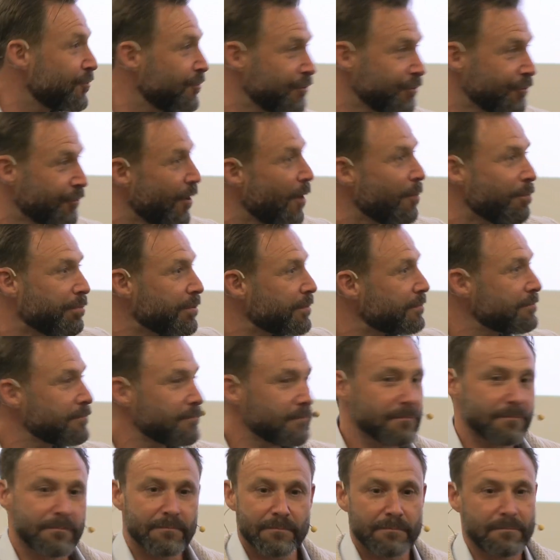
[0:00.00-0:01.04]
Europe.
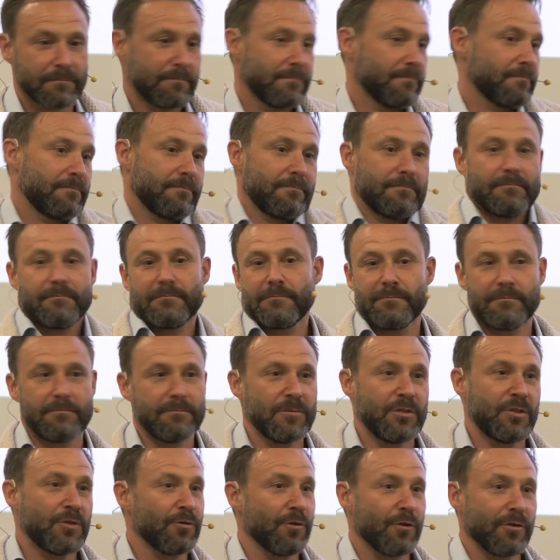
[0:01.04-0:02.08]

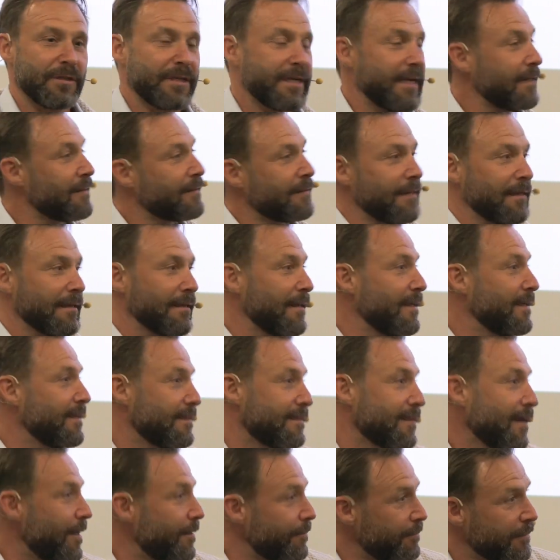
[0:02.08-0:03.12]
You don't cut that lead
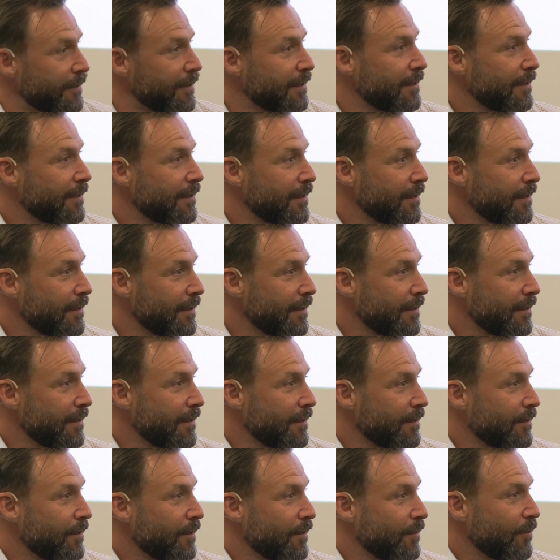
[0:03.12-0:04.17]
time.
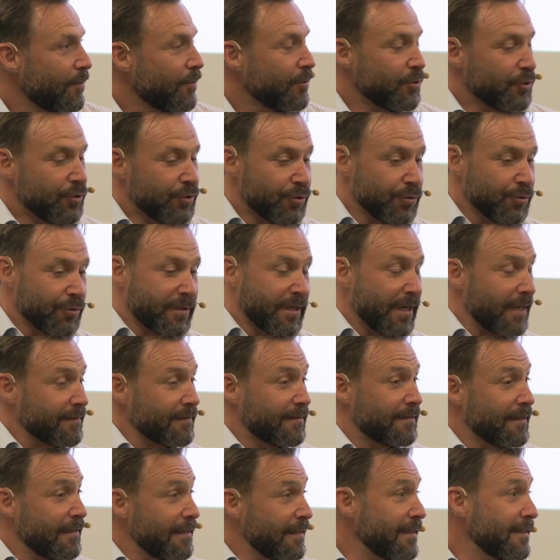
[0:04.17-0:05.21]
You cut
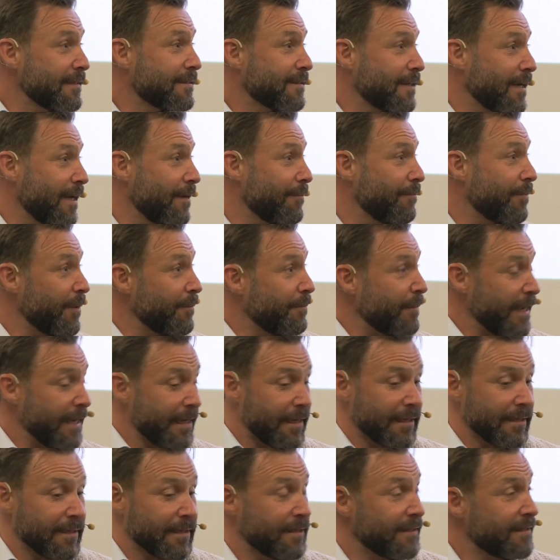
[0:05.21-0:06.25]
the lead time by
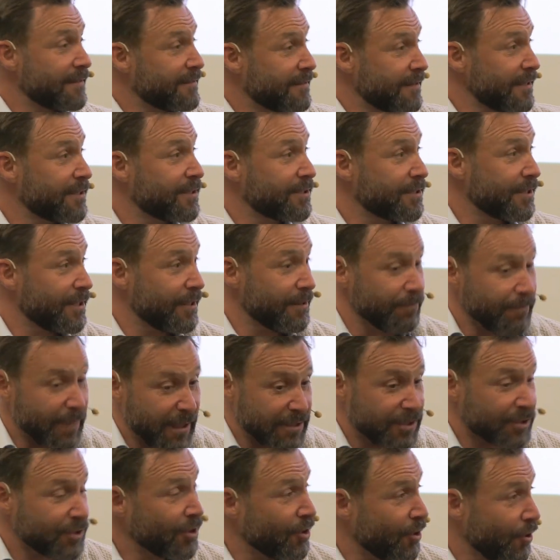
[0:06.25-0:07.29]
making the decision
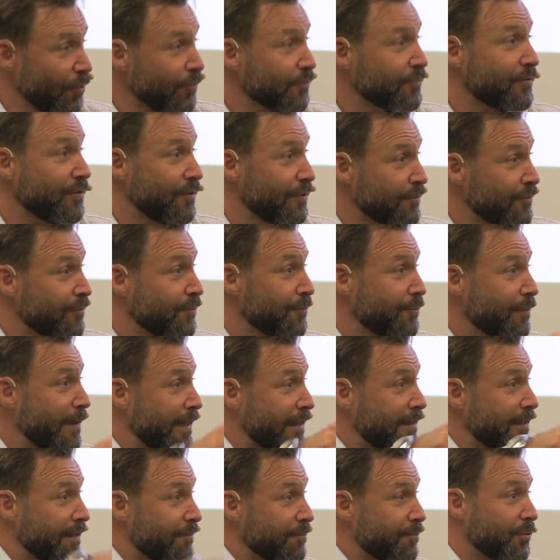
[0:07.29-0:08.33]
much closer to
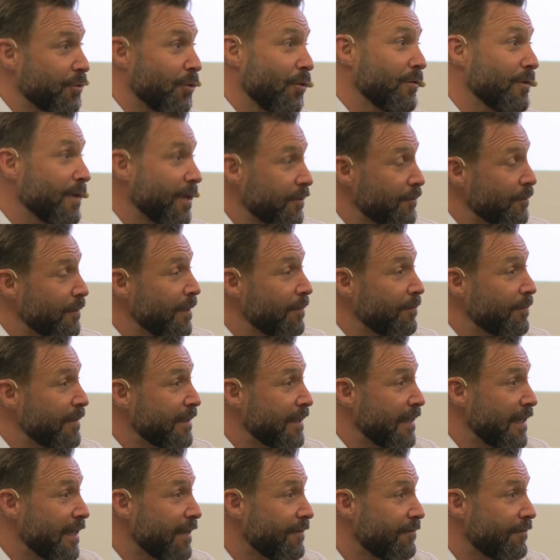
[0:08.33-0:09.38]
when that product will be
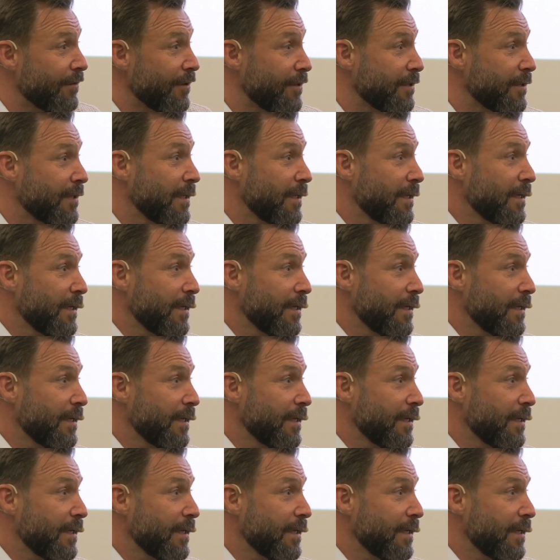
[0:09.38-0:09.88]
delivered.